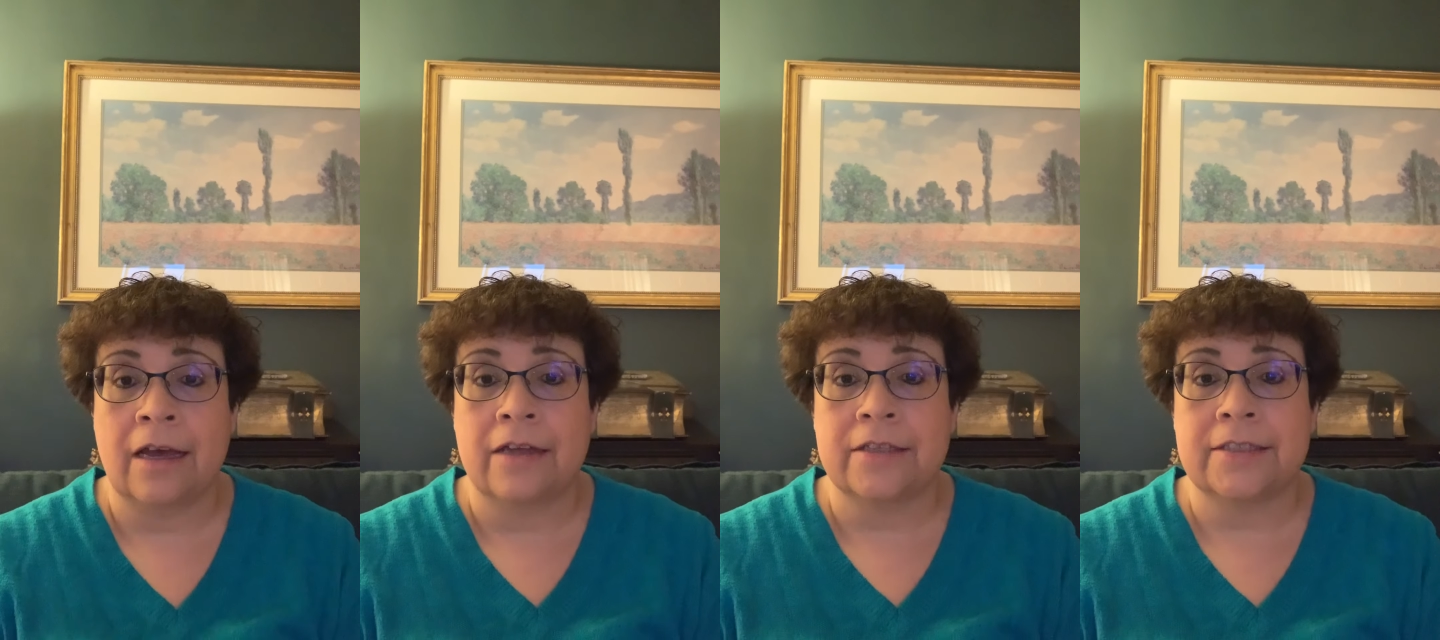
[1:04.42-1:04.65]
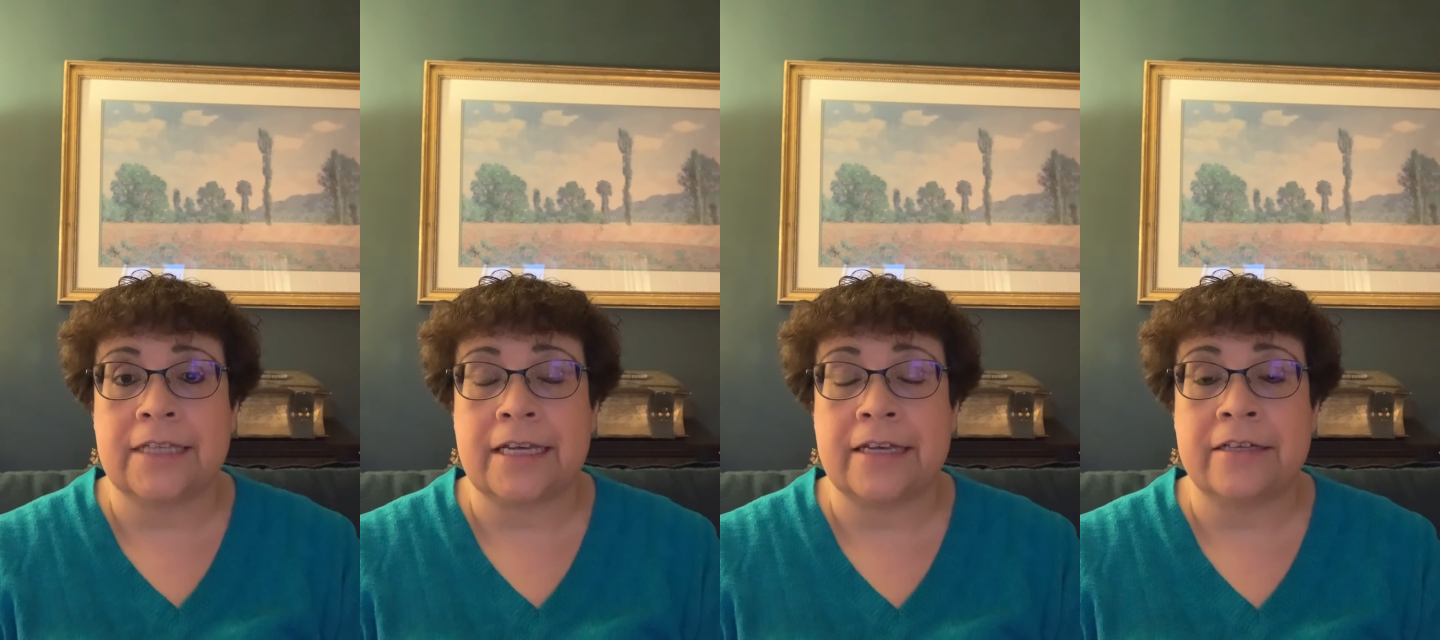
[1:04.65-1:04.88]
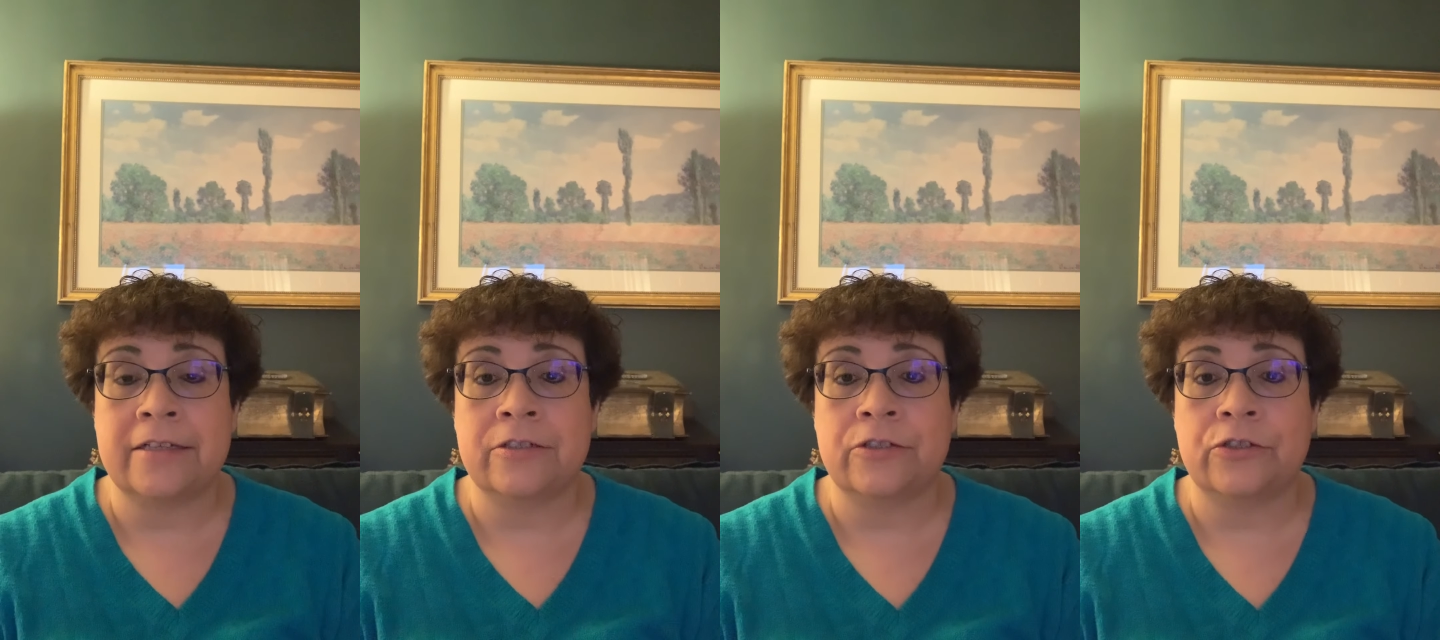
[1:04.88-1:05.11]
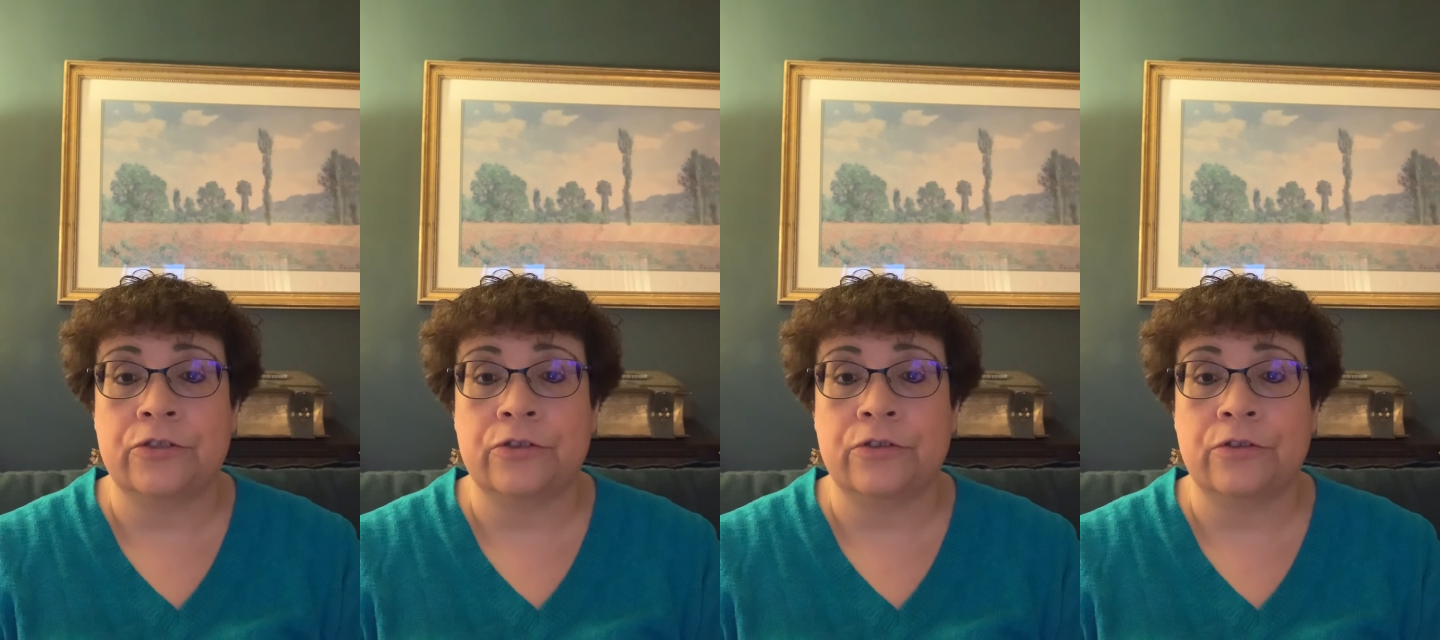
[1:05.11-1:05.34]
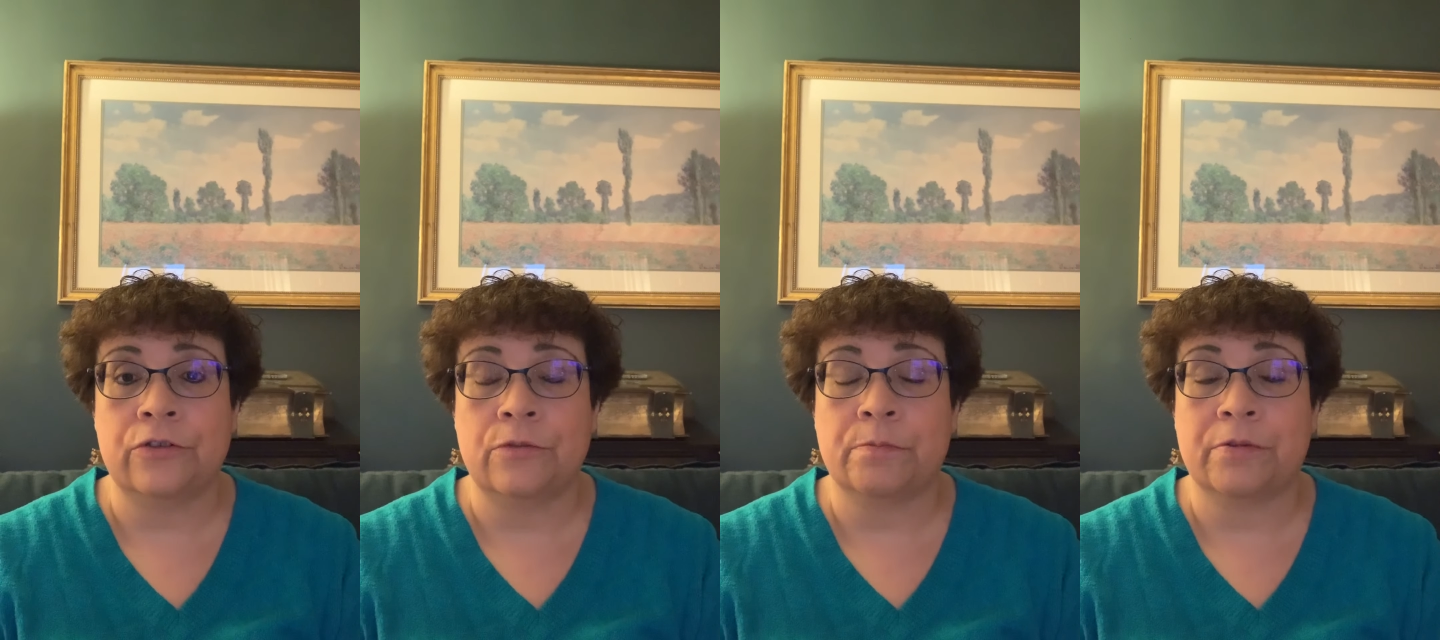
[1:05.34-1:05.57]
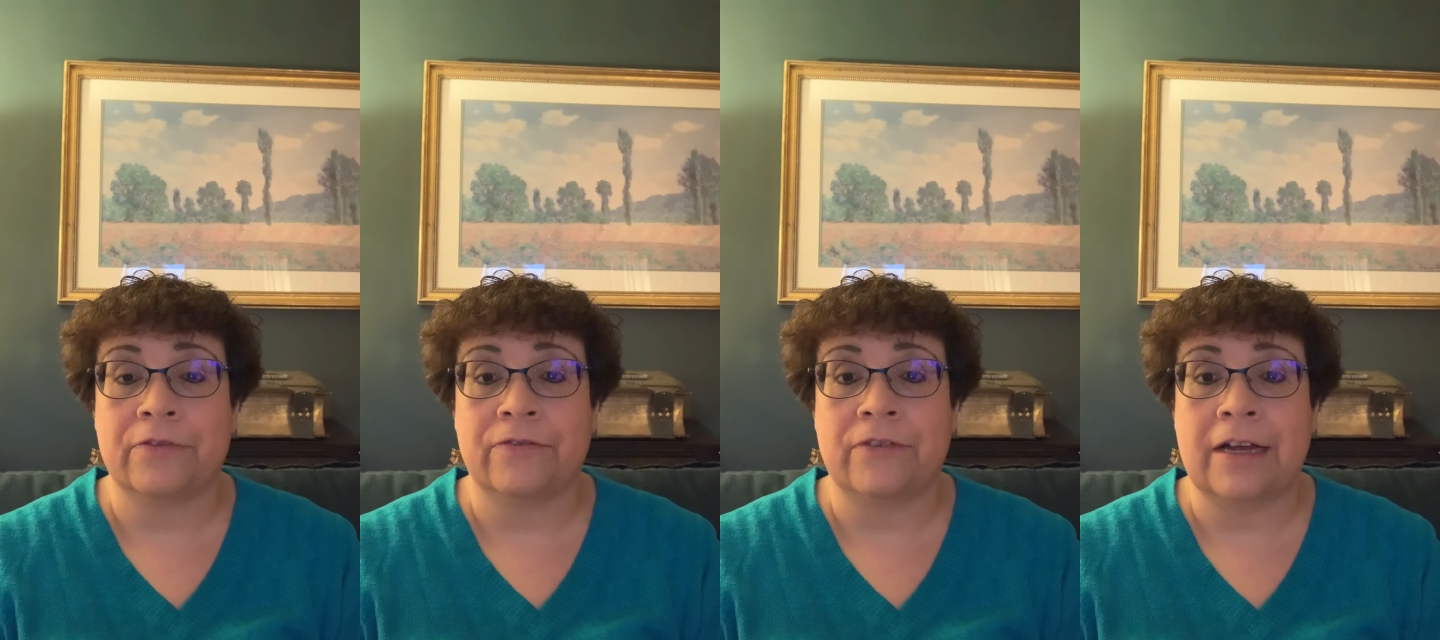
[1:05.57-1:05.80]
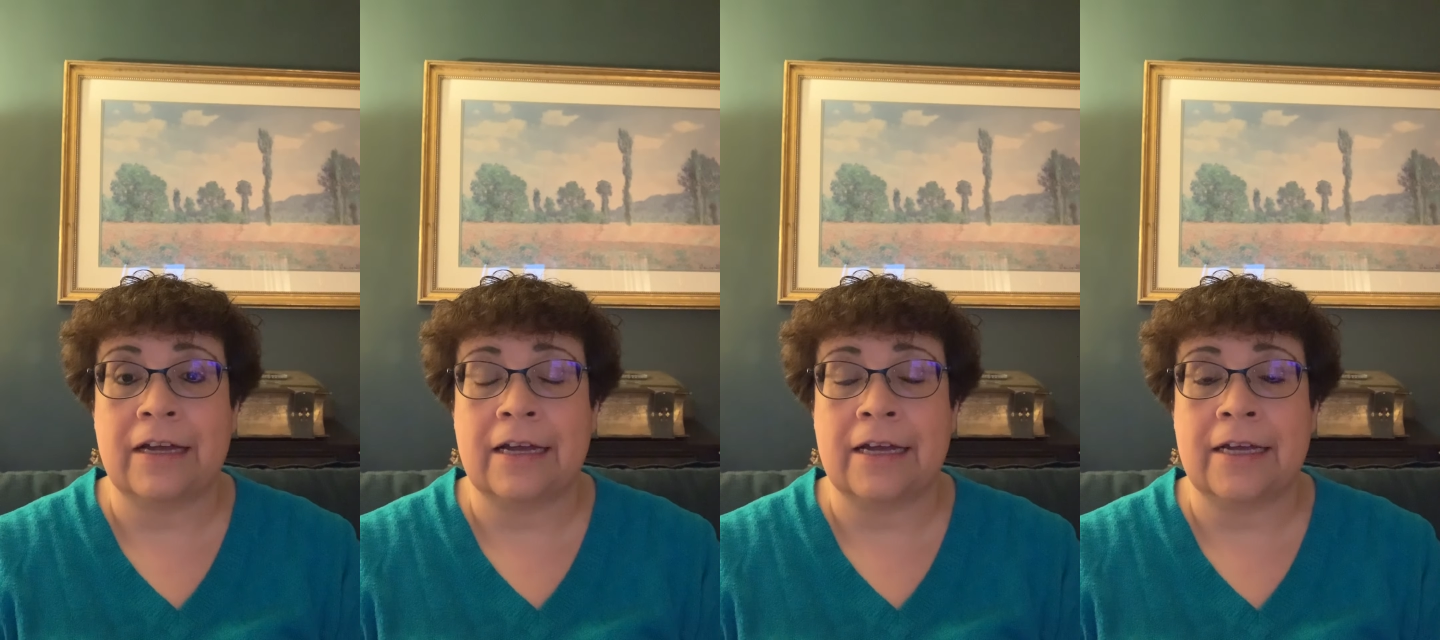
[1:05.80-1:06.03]
tend to
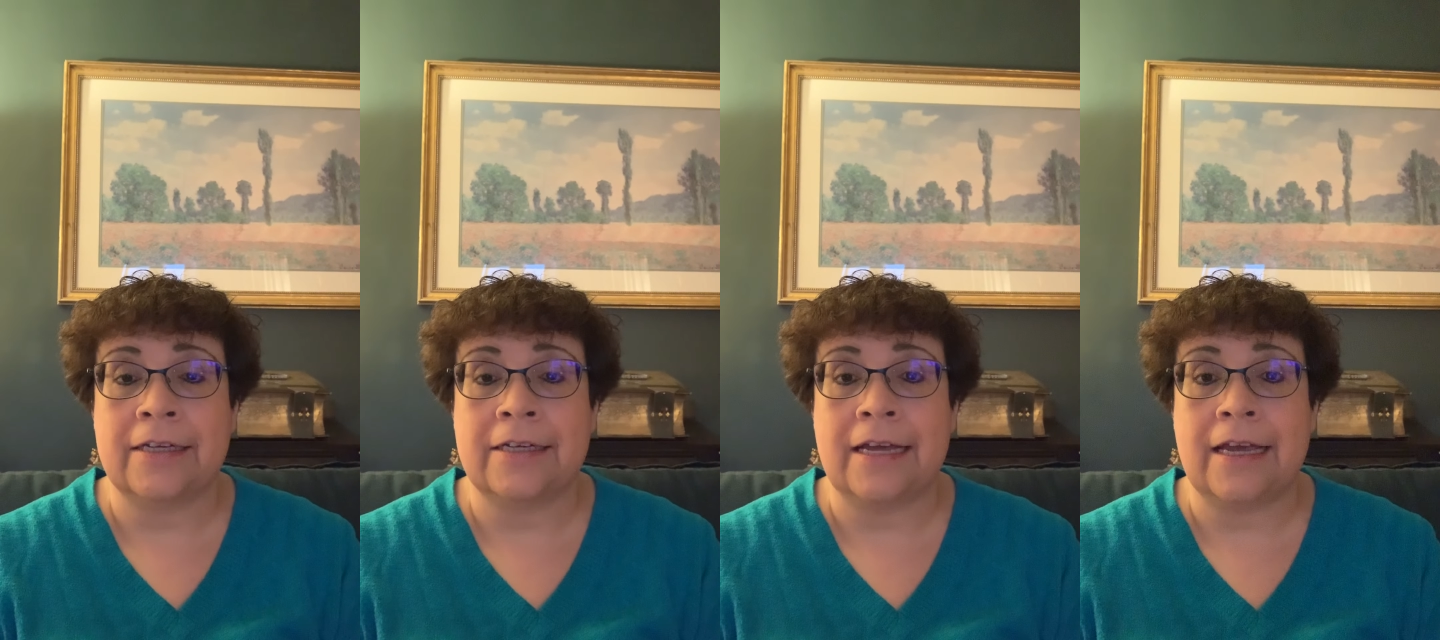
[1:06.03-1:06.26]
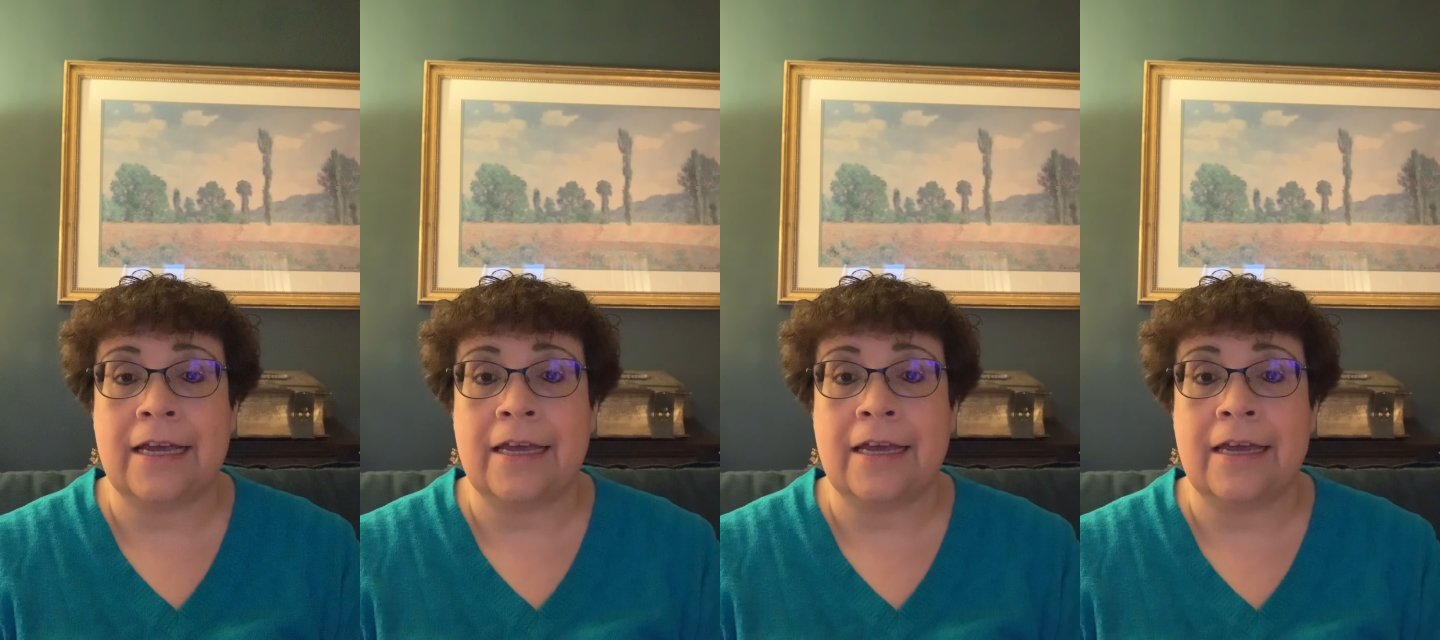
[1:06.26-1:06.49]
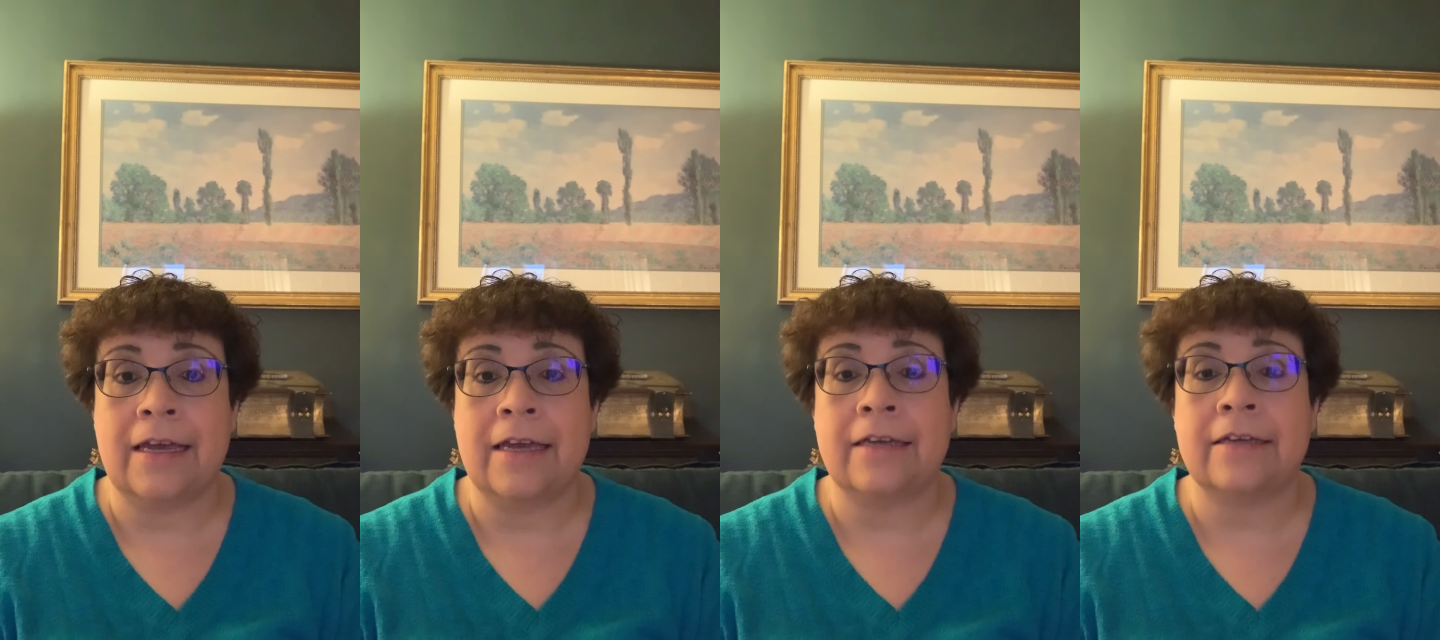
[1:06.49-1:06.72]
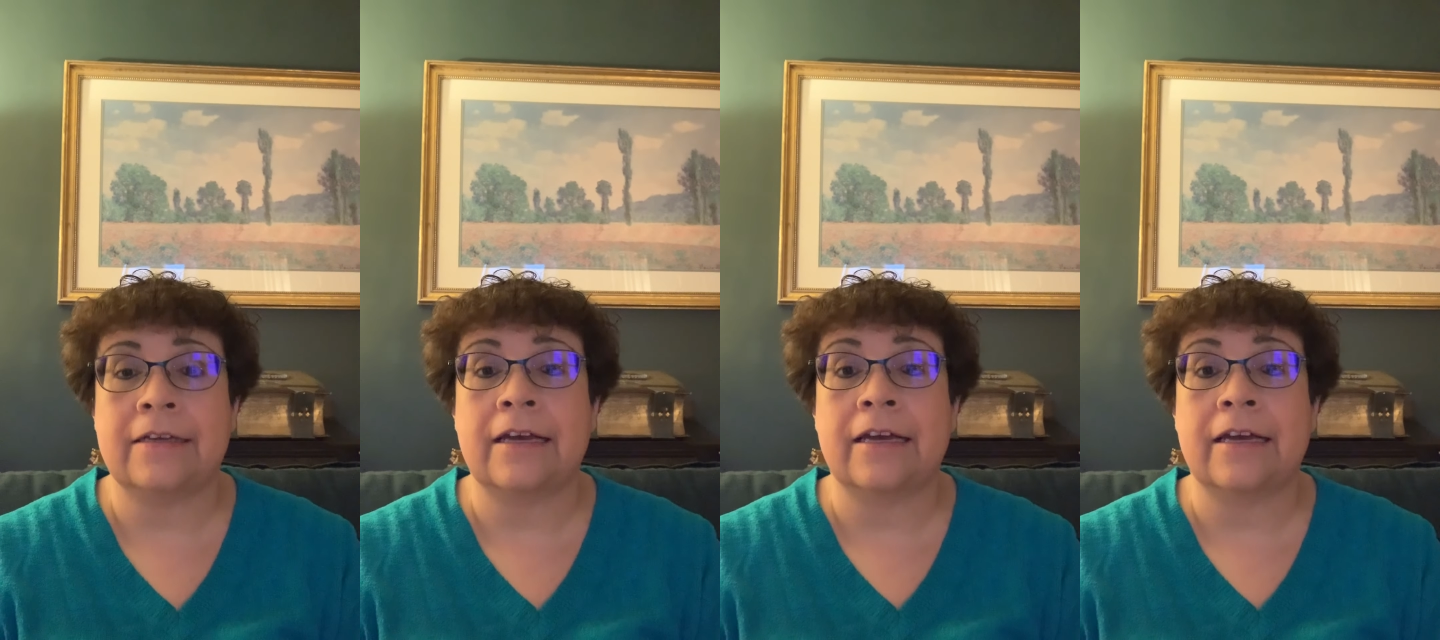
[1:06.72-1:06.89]
provide a